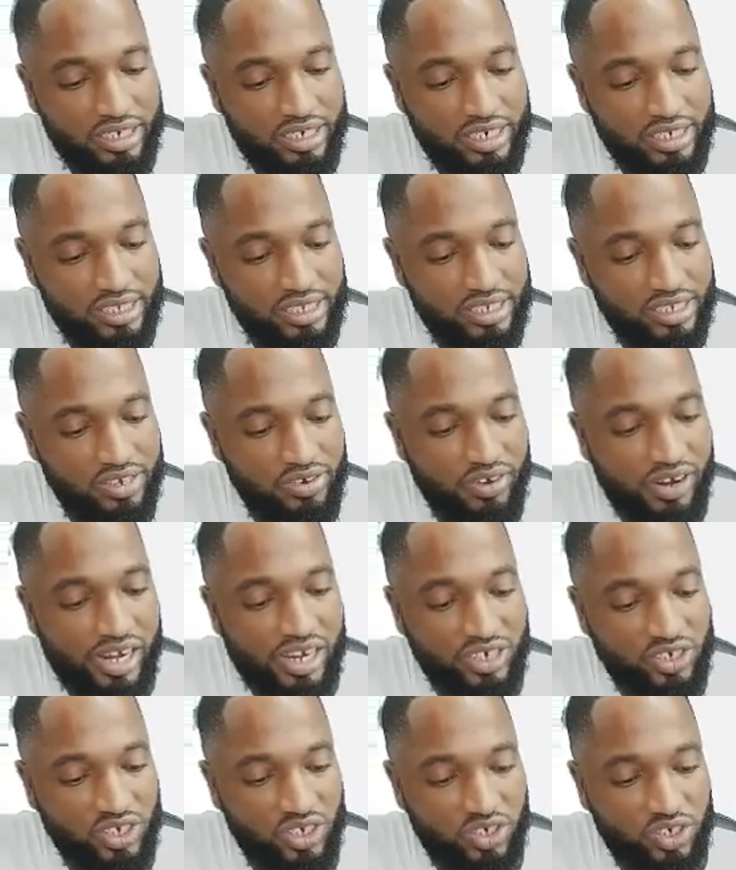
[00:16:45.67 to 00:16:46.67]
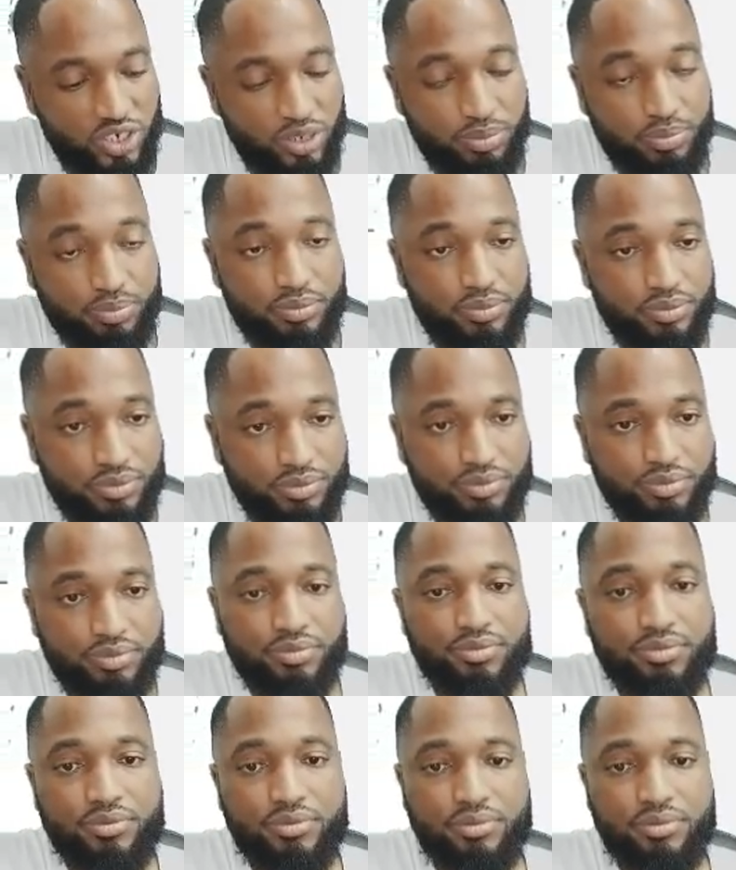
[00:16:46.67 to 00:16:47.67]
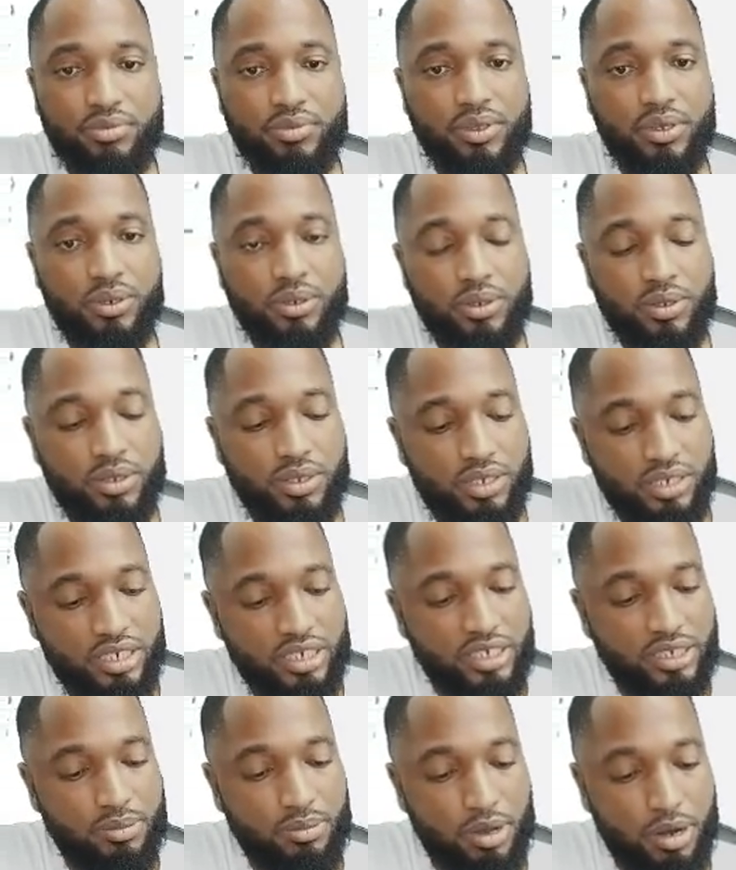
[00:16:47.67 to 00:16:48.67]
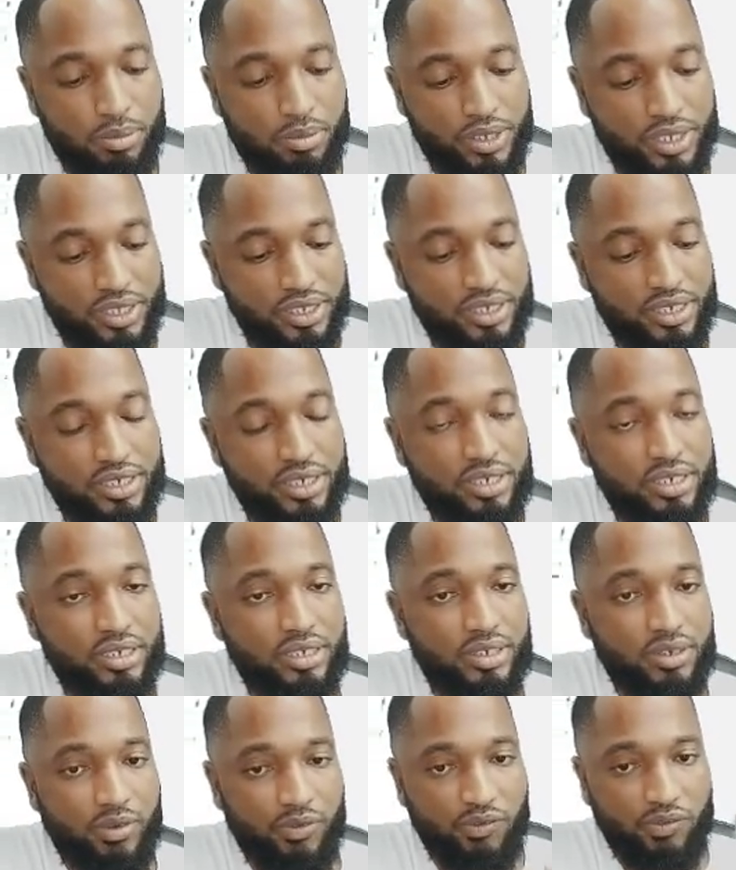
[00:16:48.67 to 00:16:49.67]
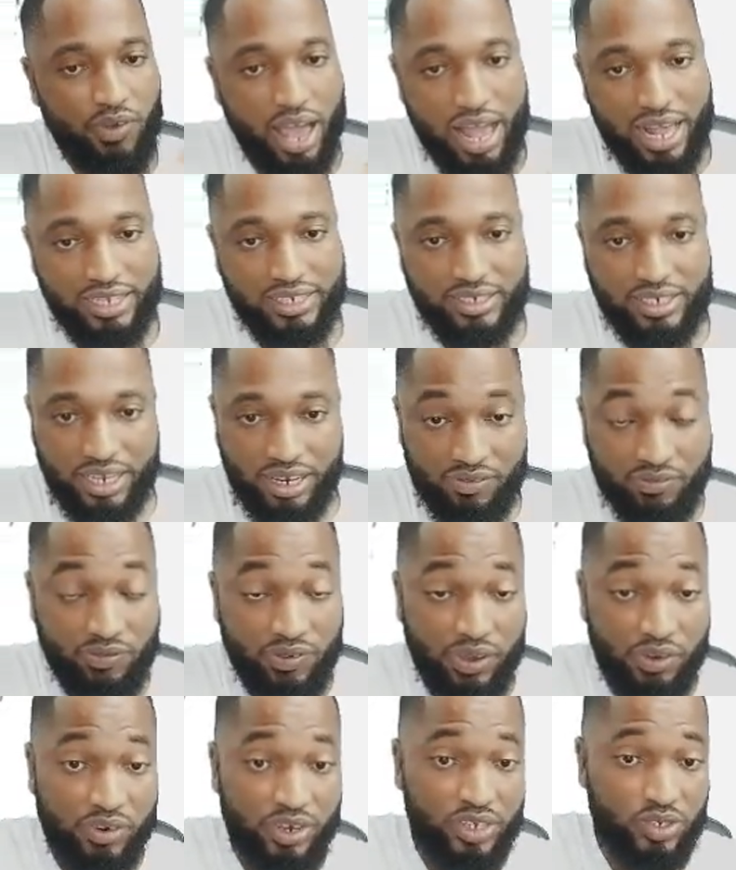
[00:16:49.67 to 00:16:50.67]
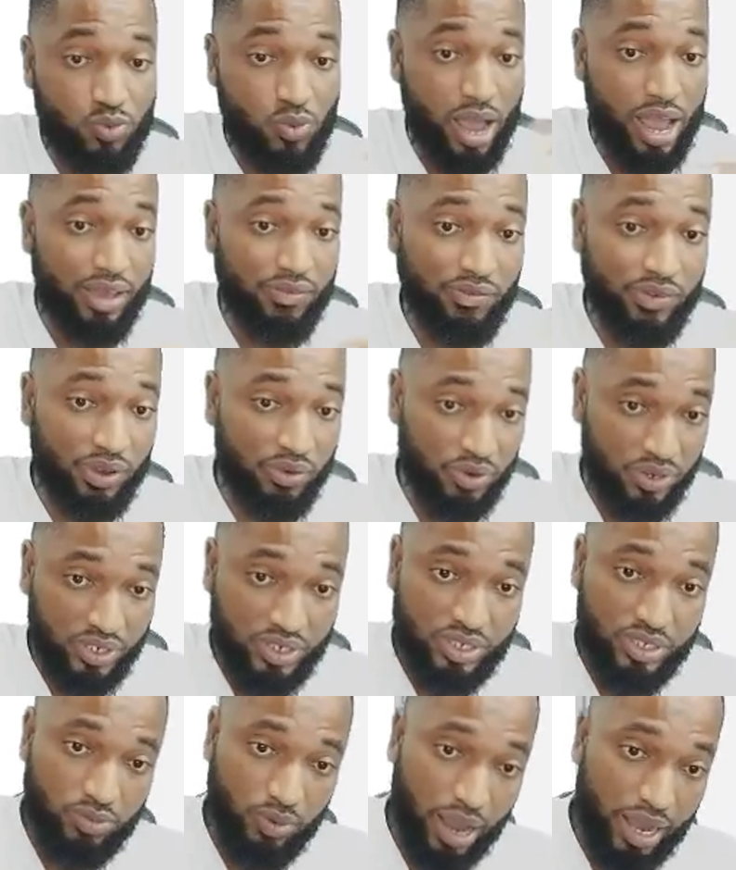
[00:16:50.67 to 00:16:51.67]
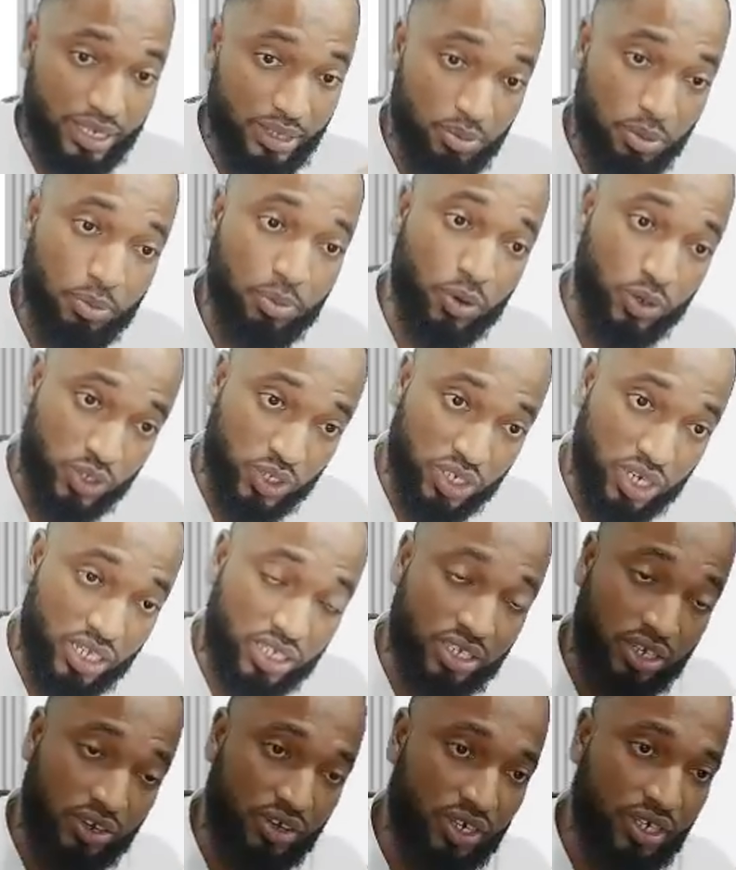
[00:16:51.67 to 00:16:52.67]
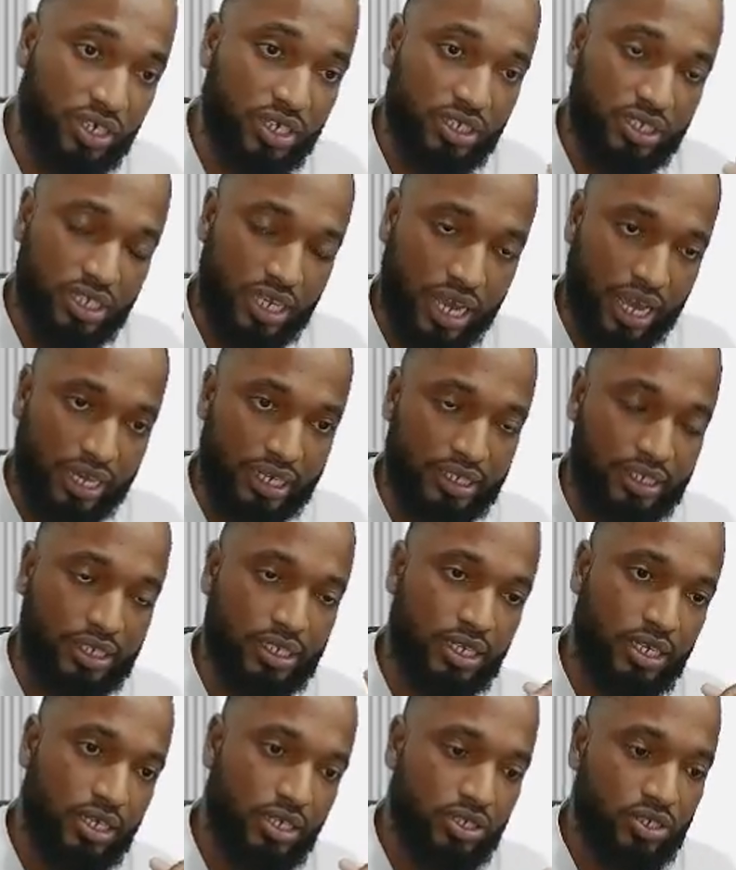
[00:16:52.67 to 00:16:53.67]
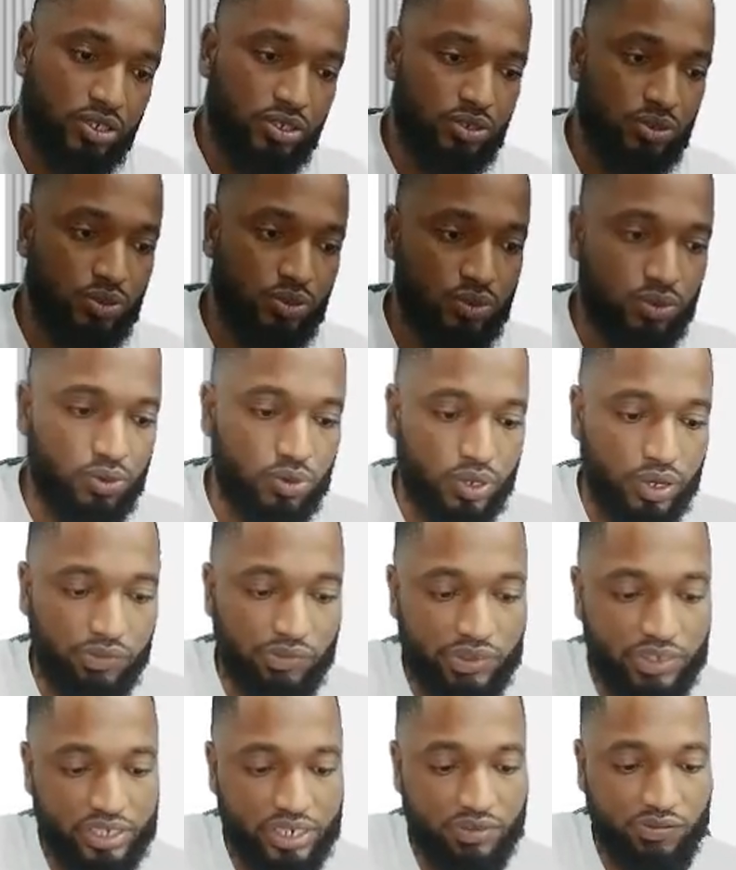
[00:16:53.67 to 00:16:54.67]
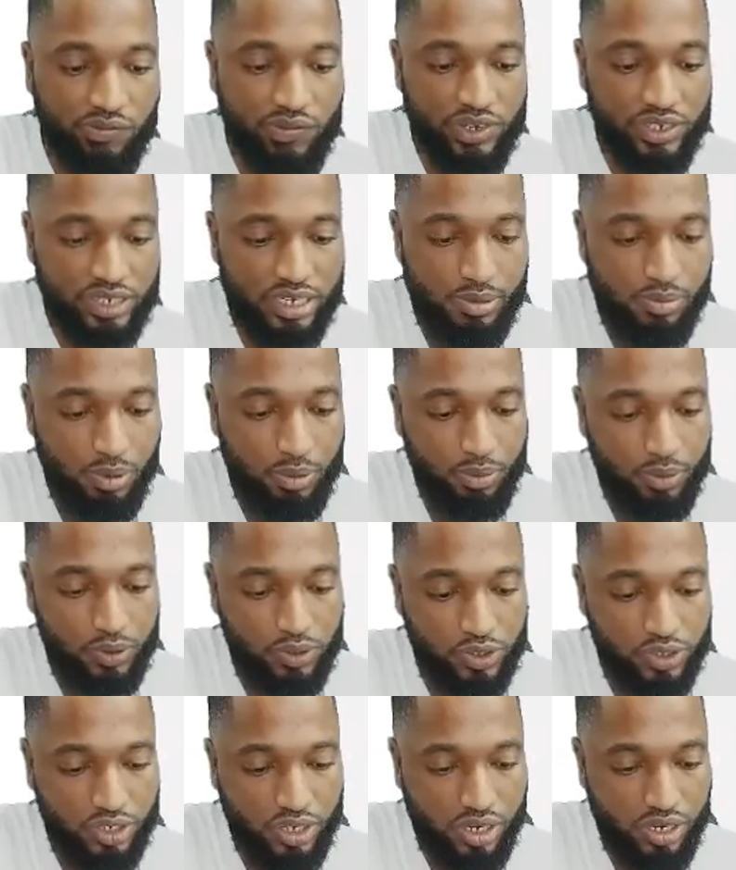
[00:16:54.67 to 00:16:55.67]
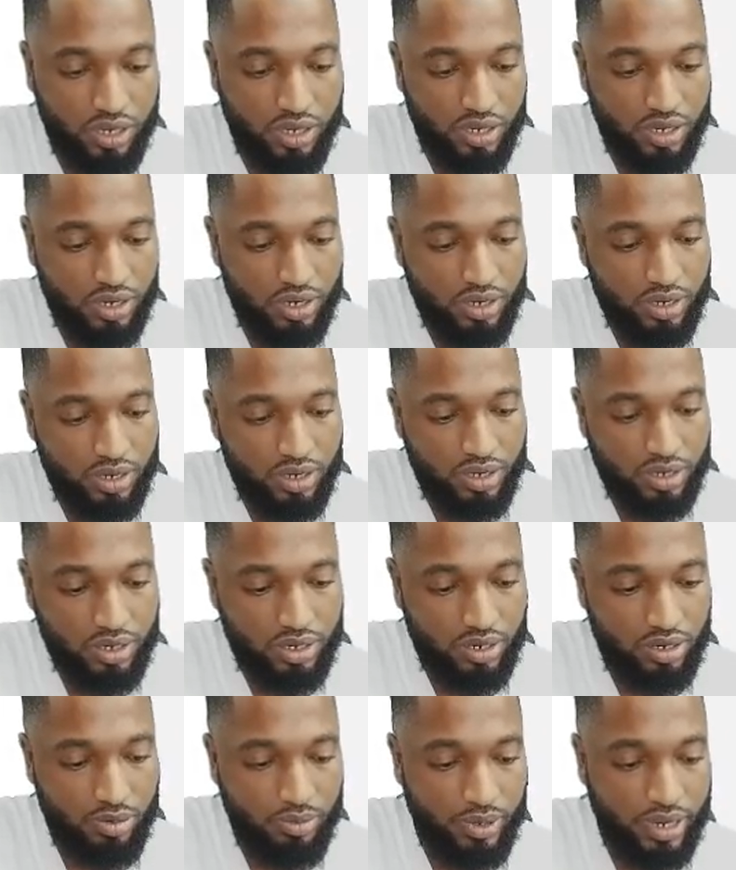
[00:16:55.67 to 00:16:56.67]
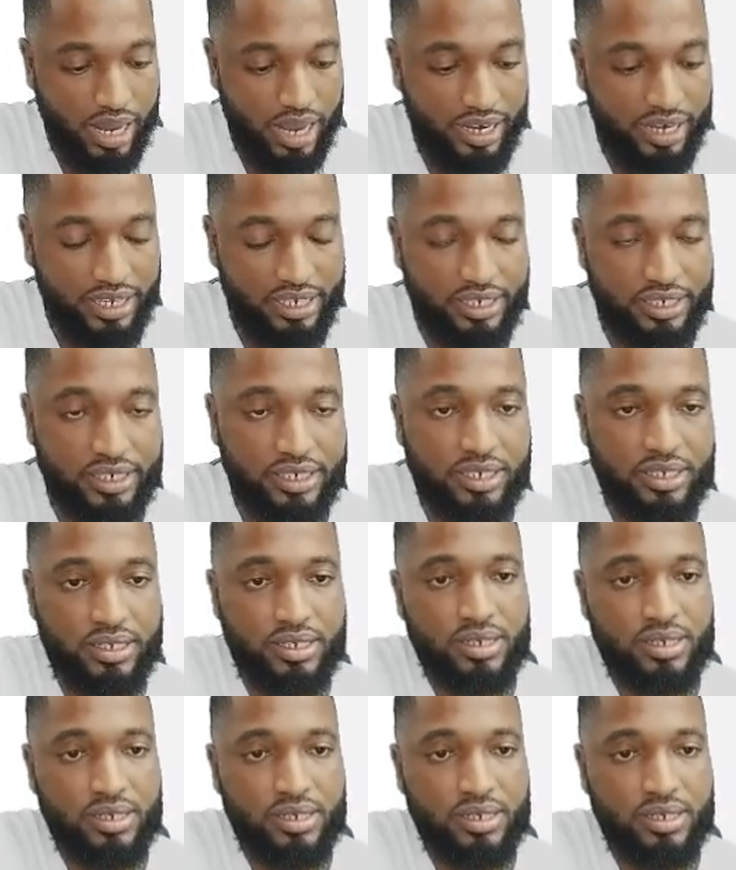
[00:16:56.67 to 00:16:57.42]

this is the relationship. This symbol means as it varies, y is proportional, to x. So if it's inversely proportional, it will be like this.